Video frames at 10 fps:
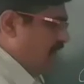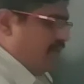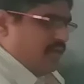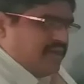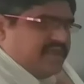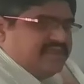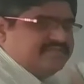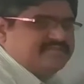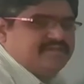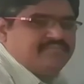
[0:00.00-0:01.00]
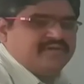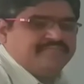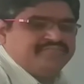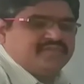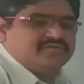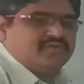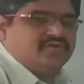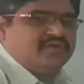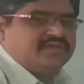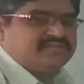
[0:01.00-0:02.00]
organism.
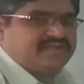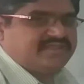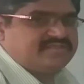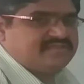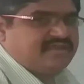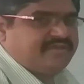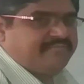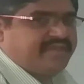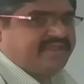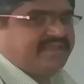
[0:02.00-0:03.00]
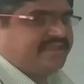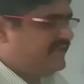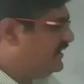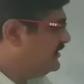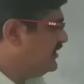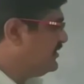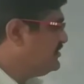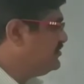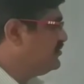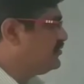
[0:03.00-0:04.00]
So that is mainly that
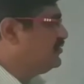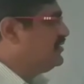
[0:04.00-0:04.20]
is due to